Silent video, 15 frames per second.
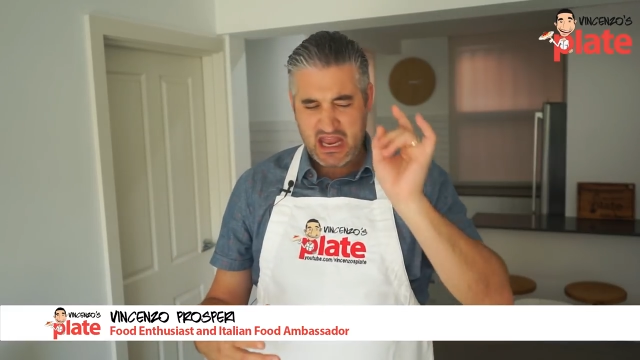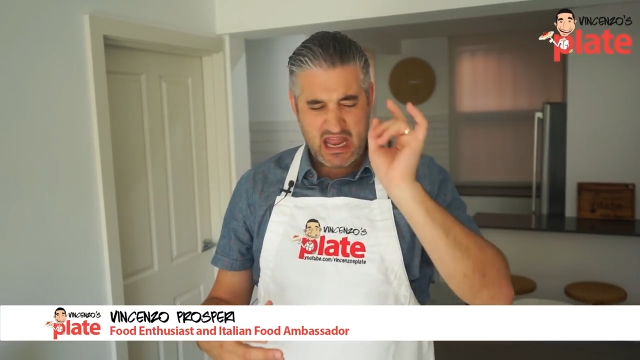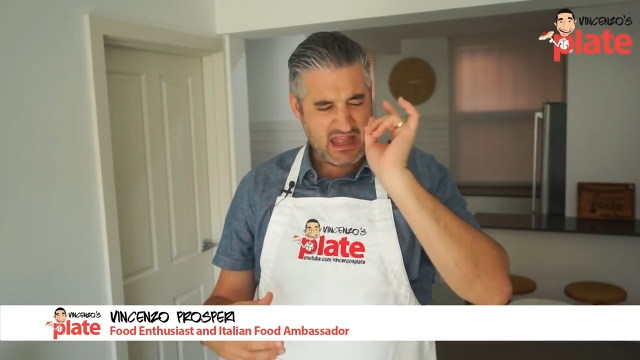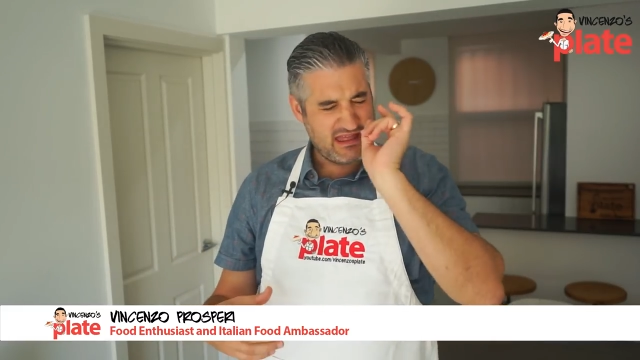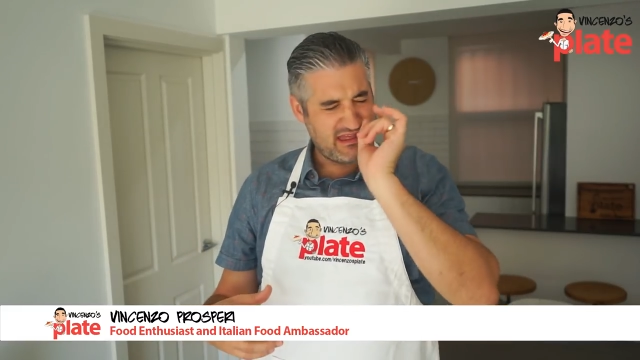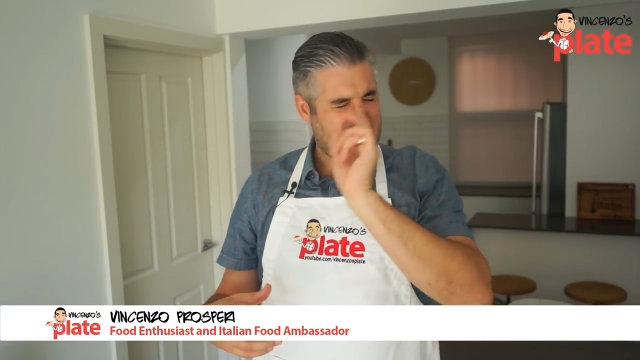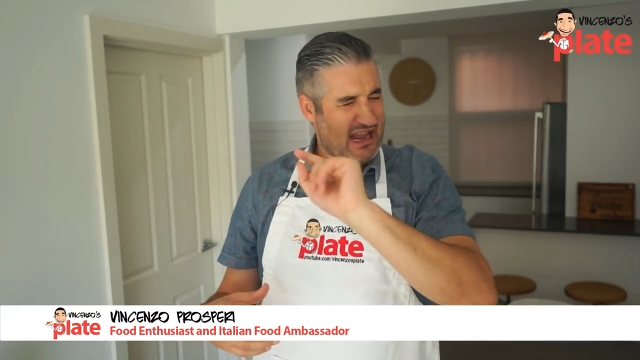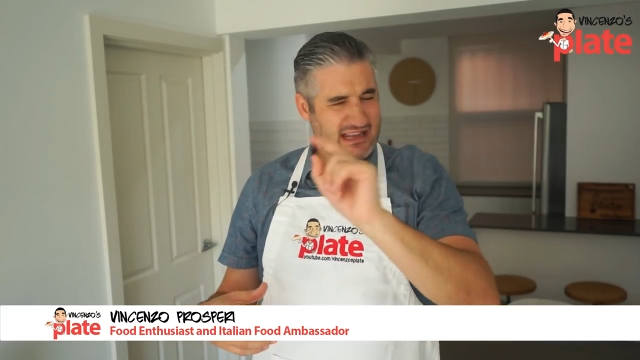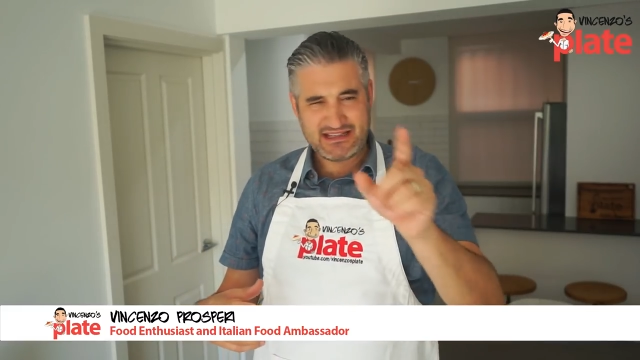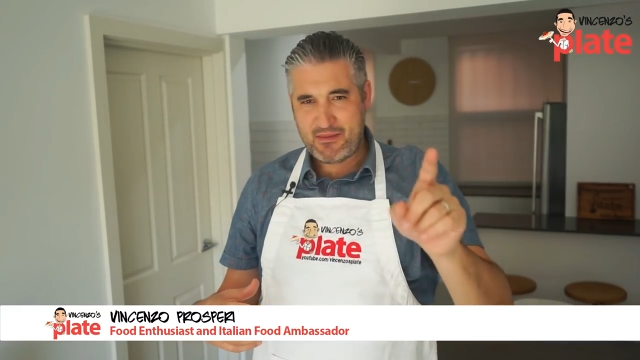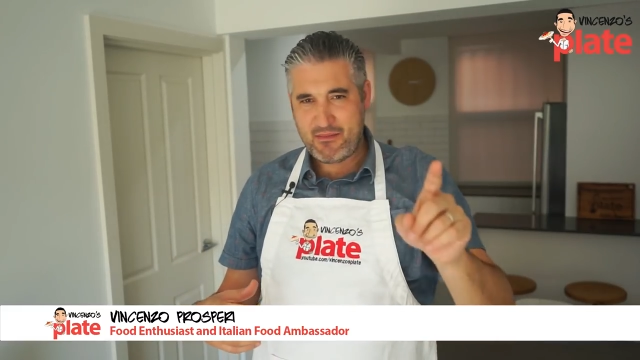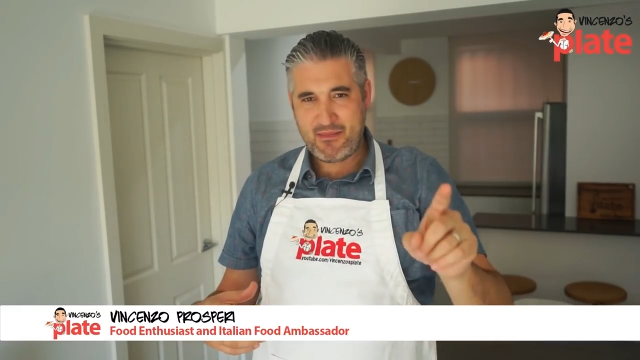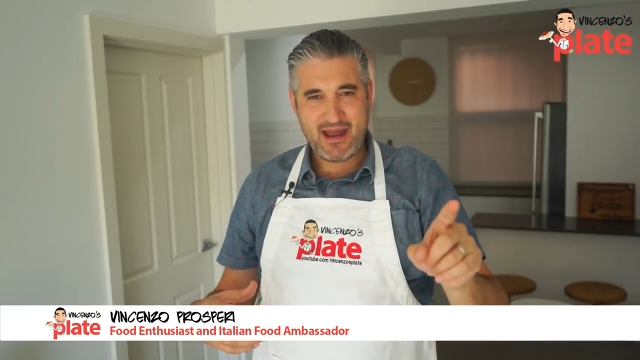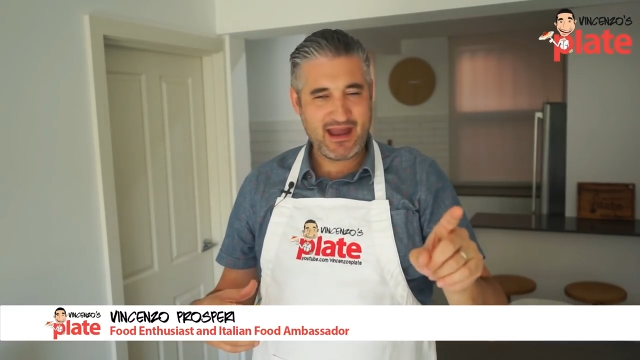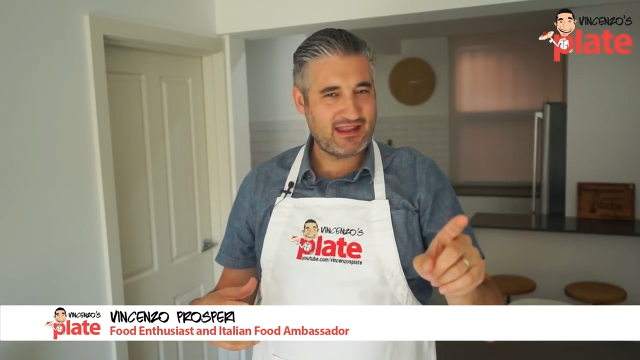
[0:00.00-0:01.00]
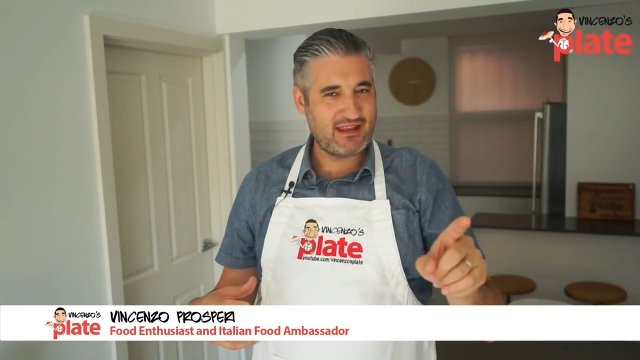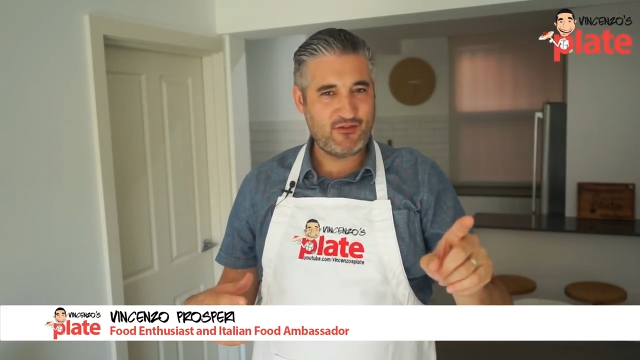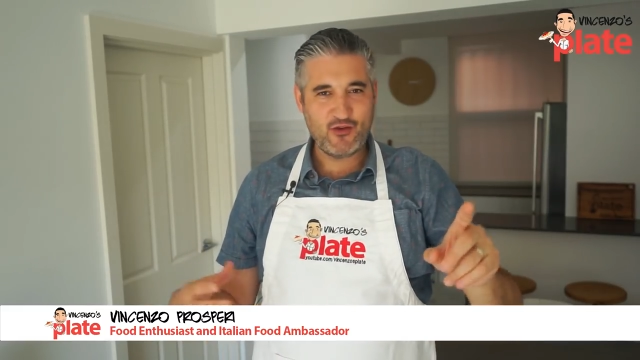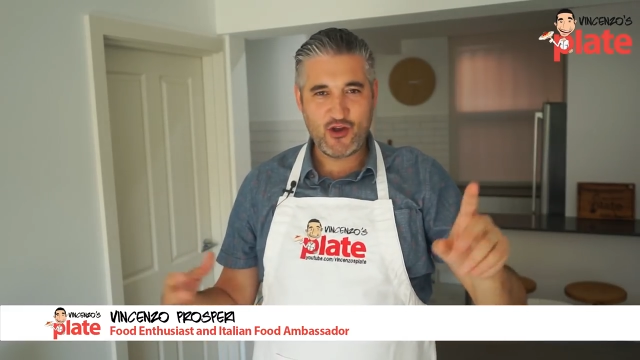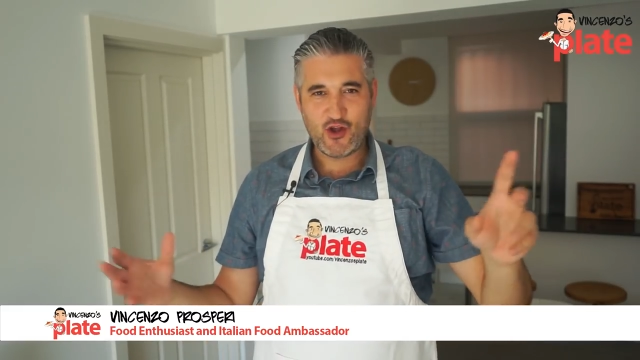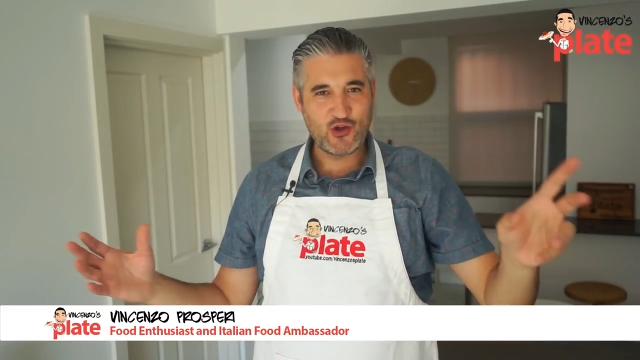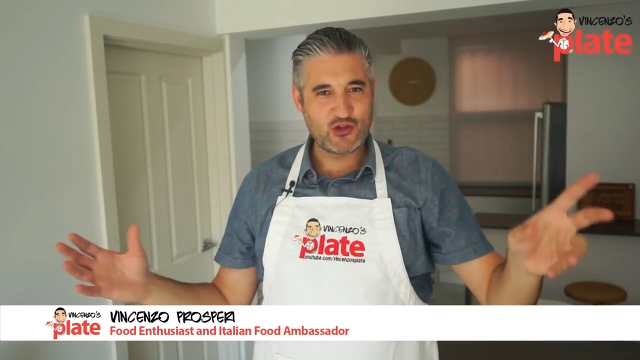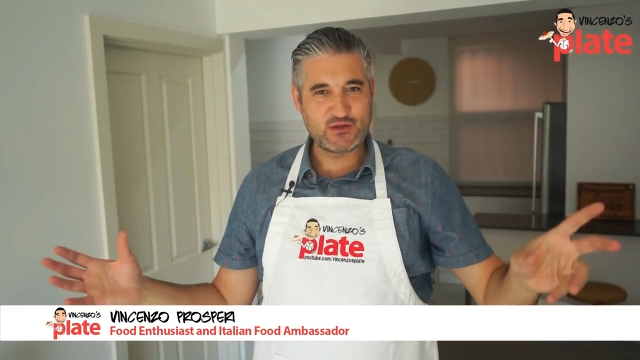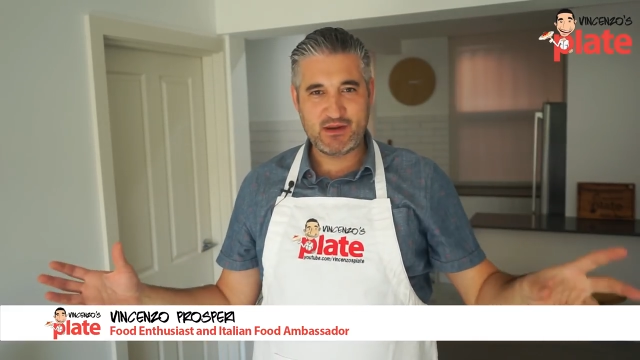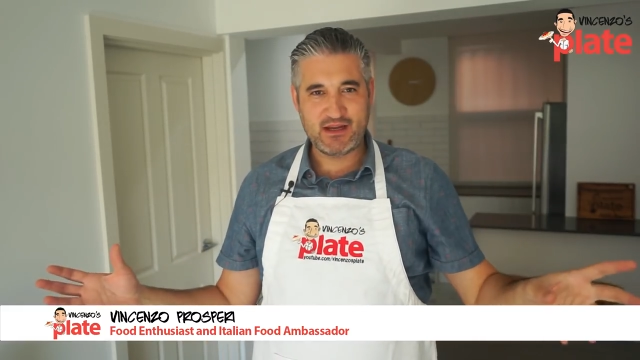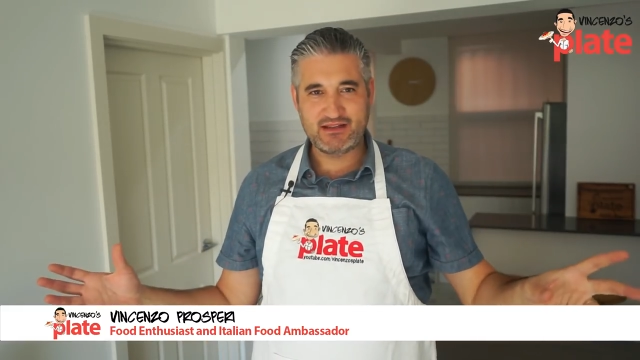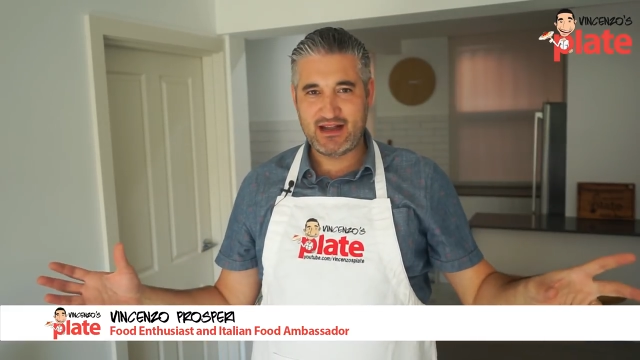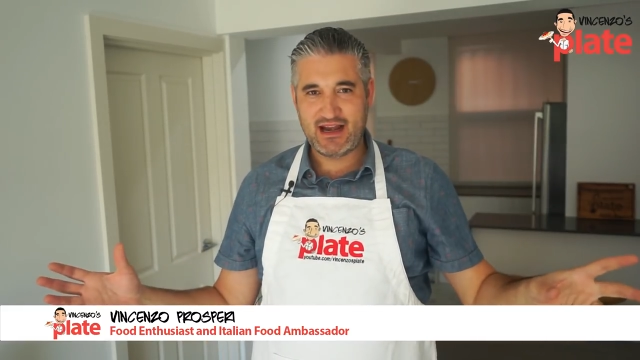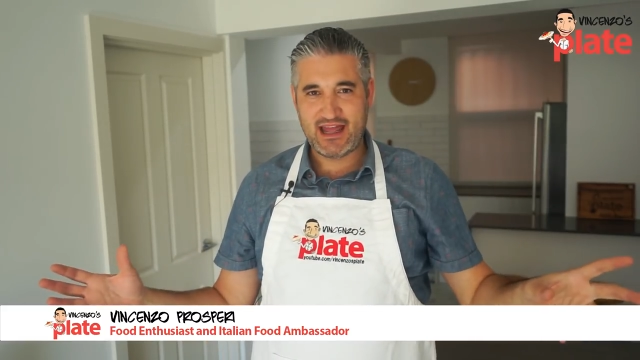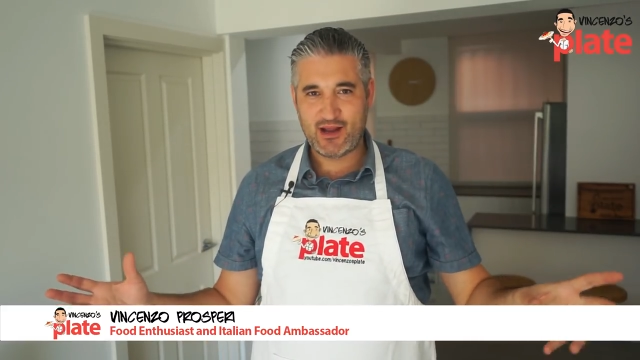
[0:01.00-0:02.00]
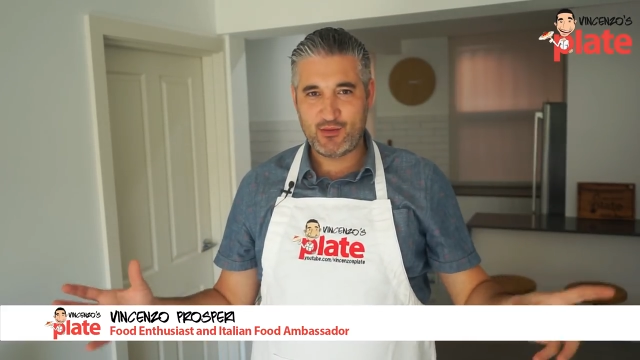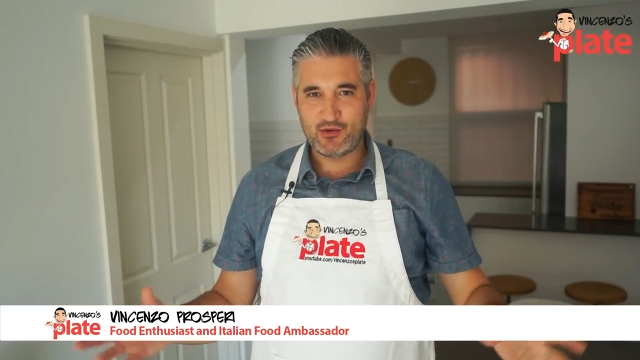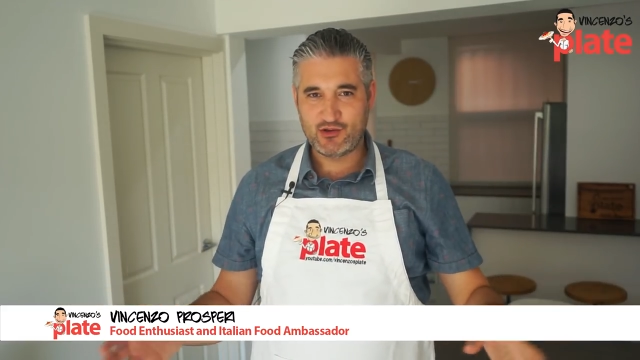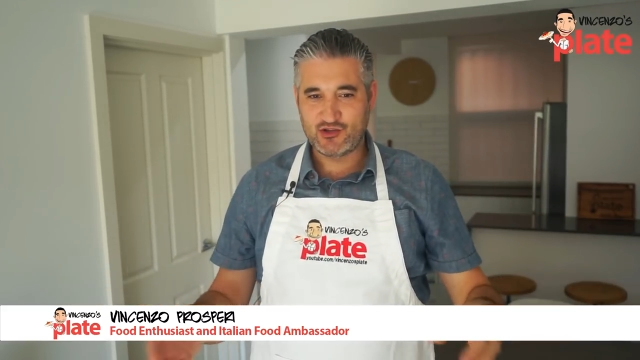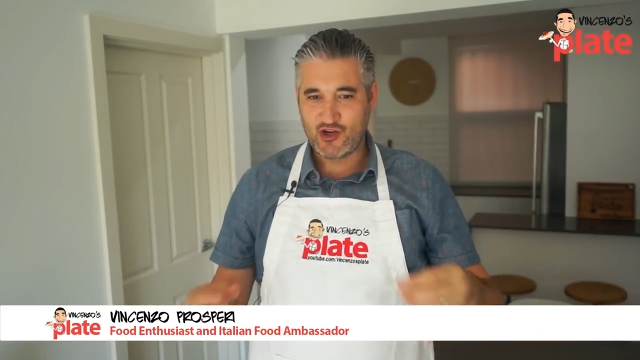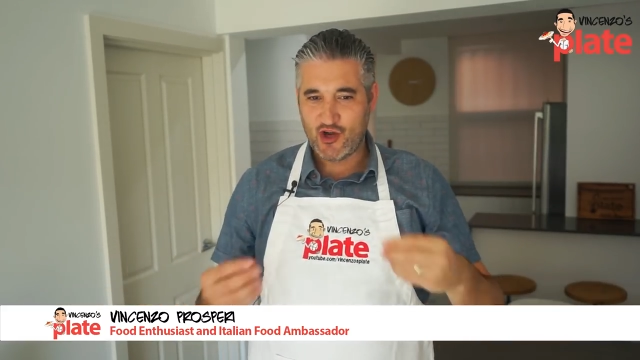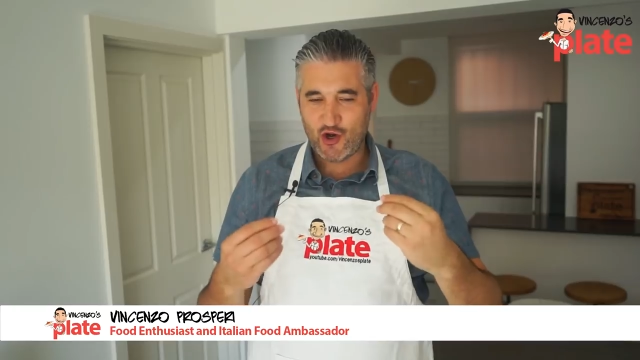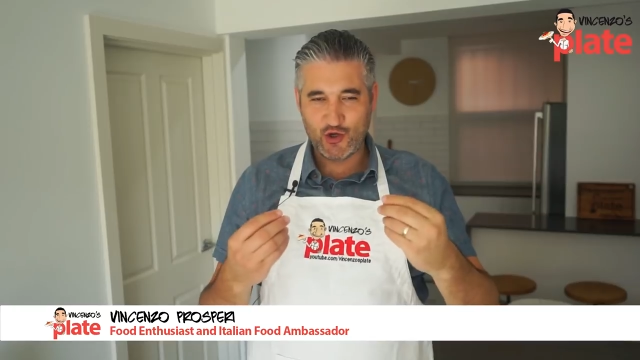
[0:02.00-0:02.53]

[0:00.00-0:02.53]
it doesn't matter if you don't speak the language.